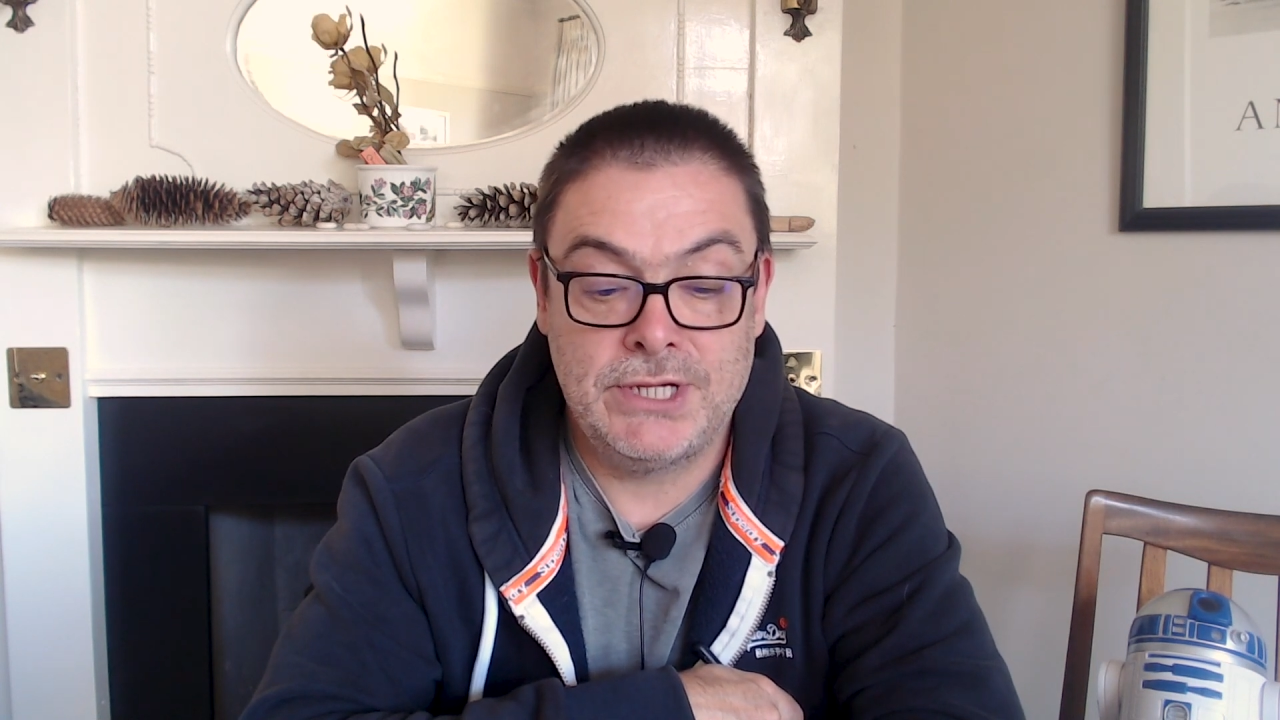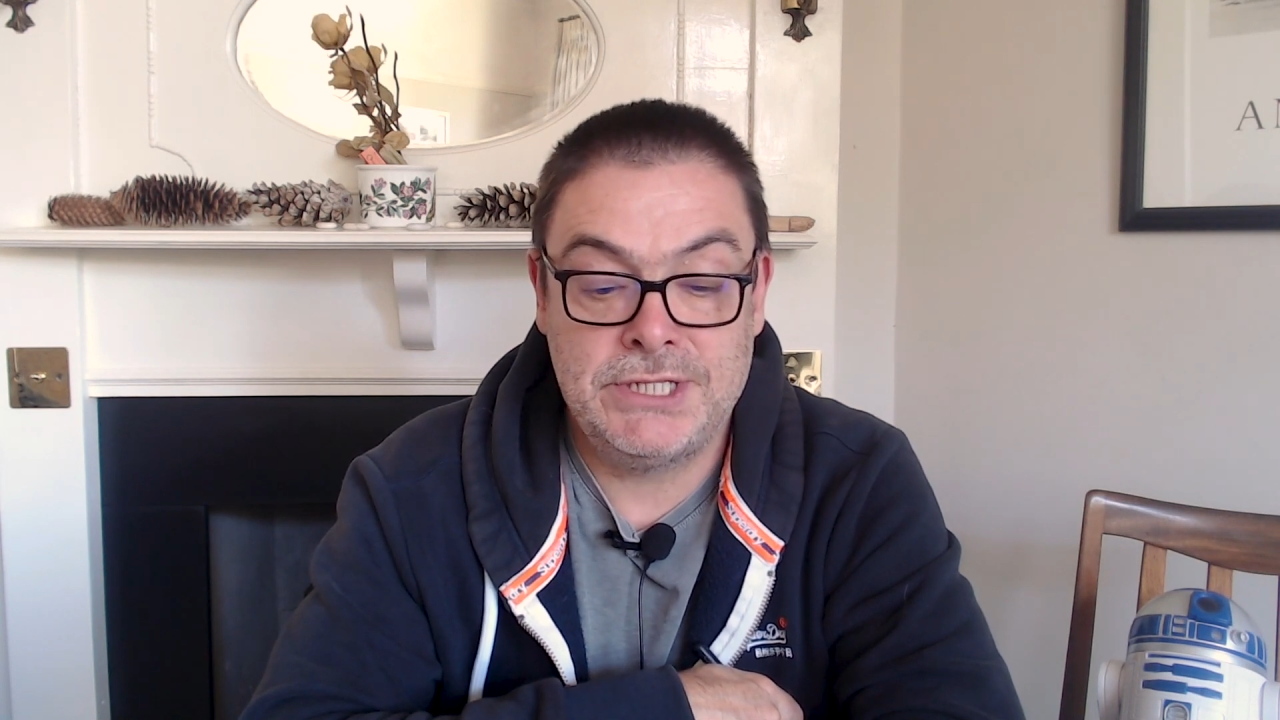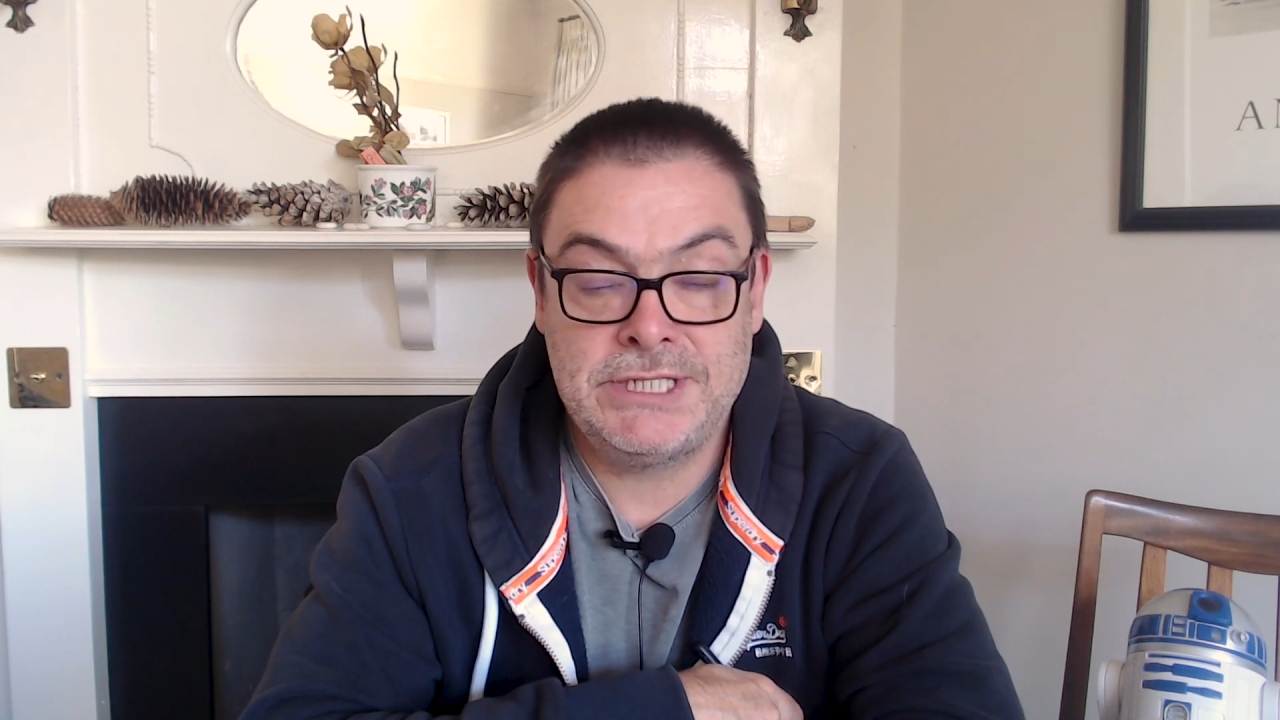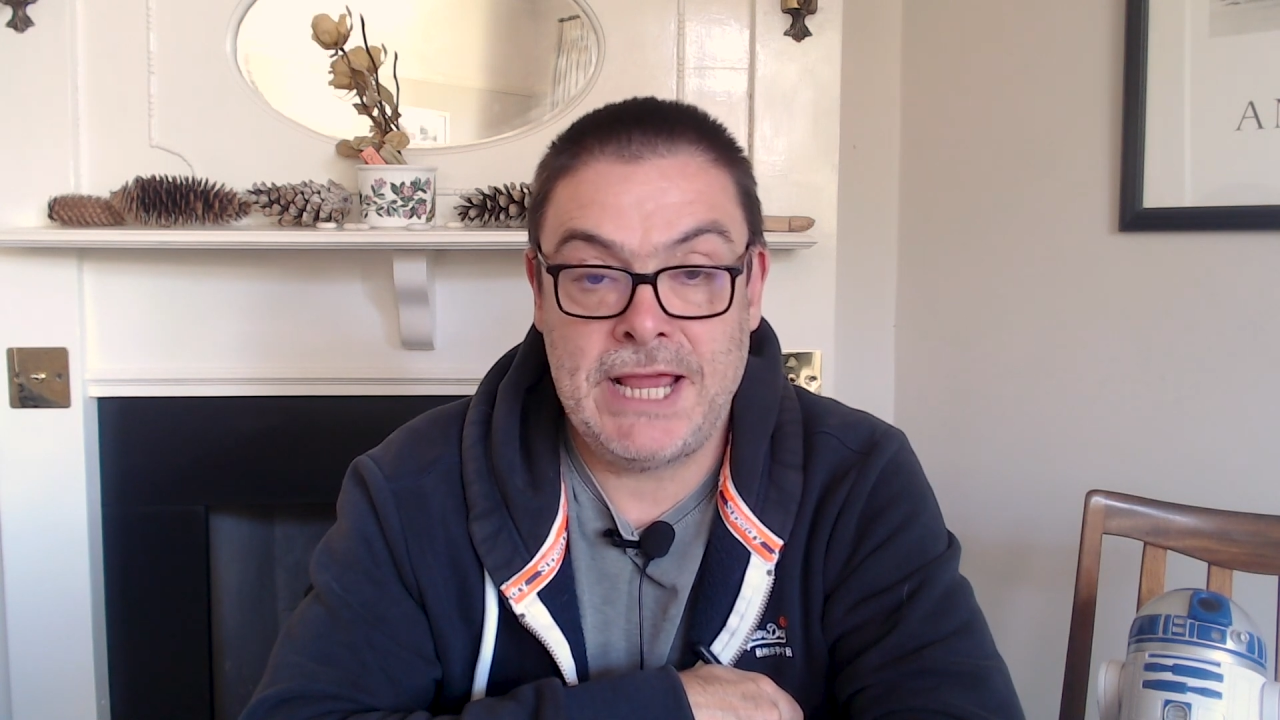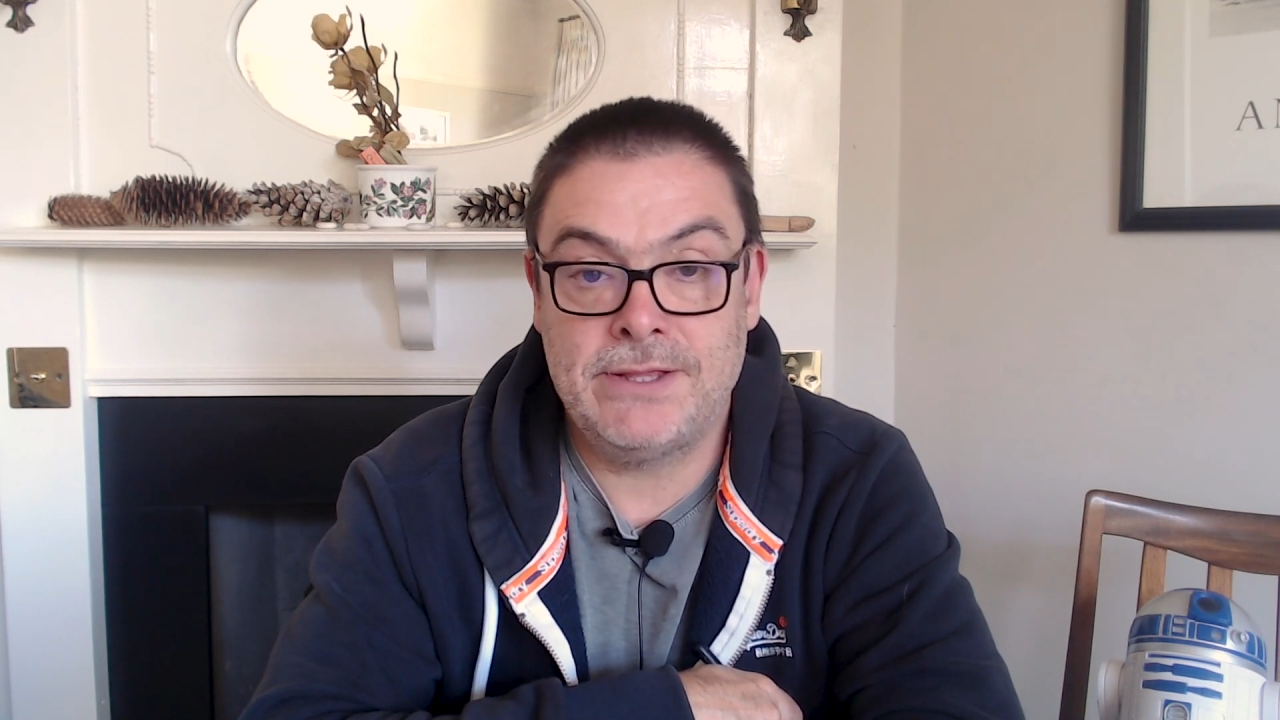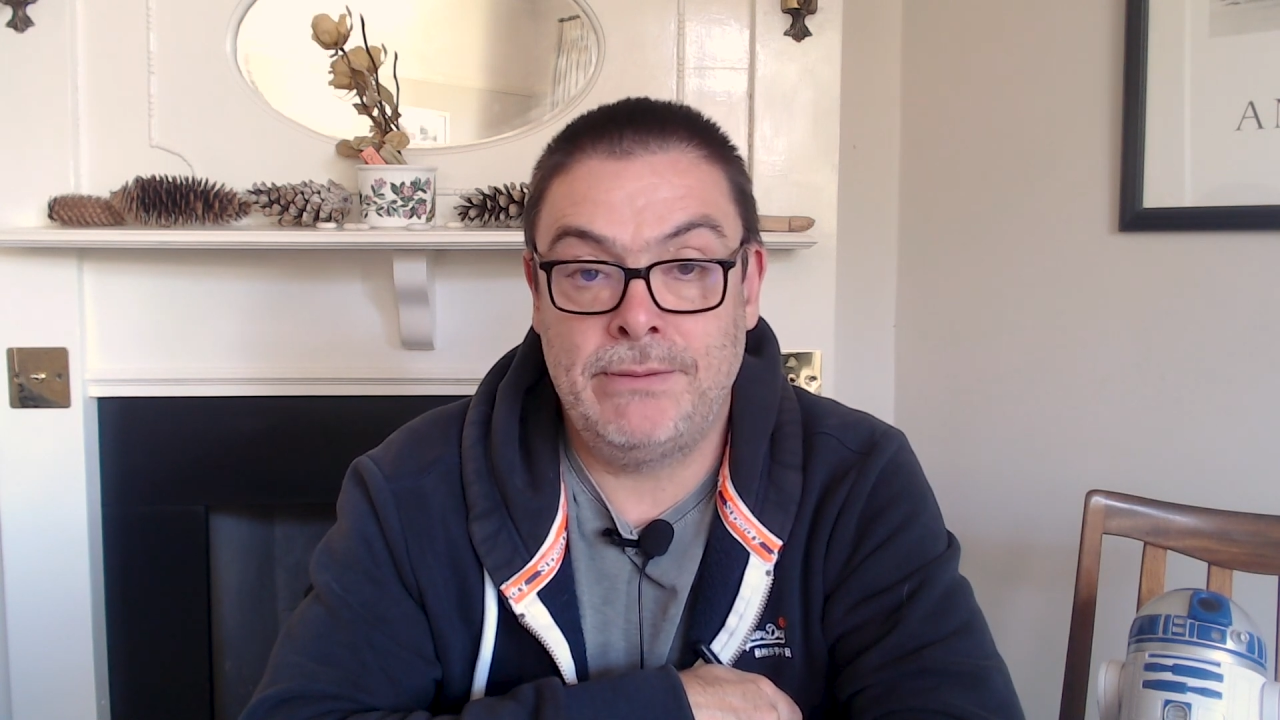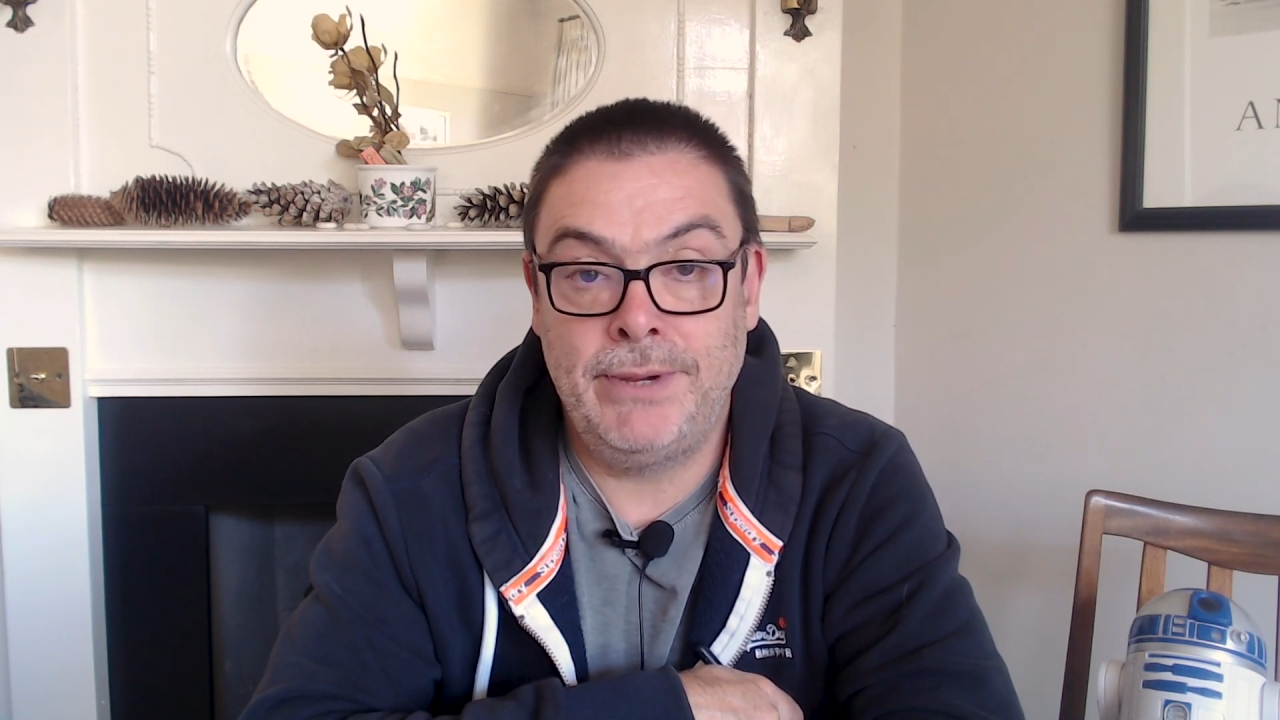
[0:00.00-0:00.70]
set them